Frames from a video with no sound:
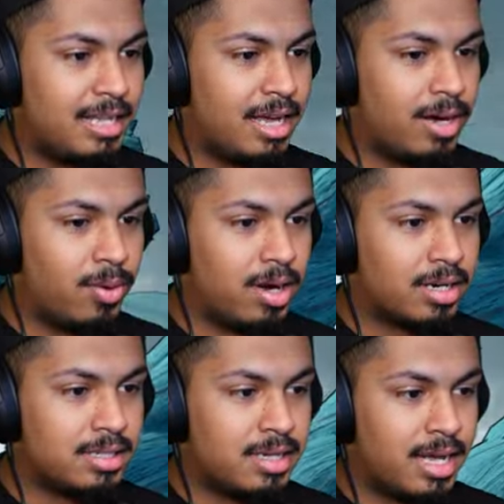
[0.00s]
the
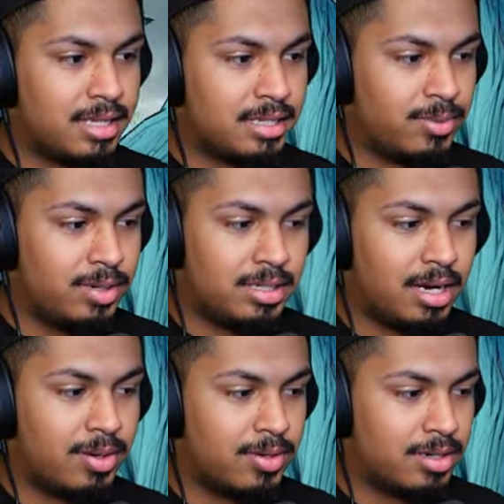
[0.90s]
Hellwalker's nasty. What
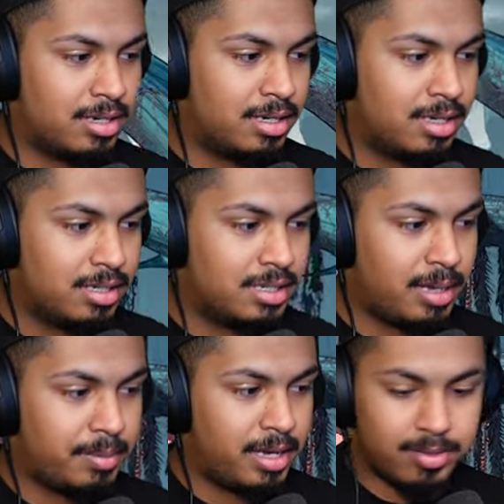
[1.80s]
y'all want?
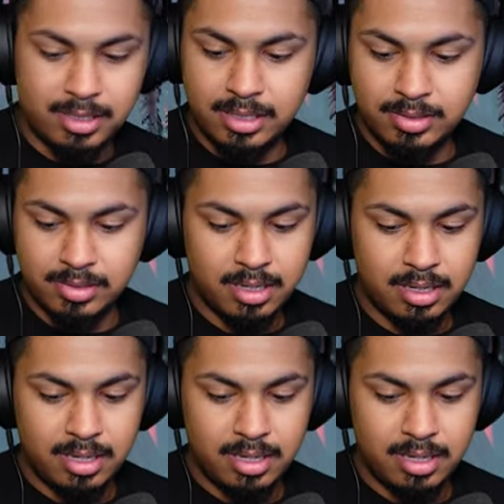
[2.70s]
Check me out with this one.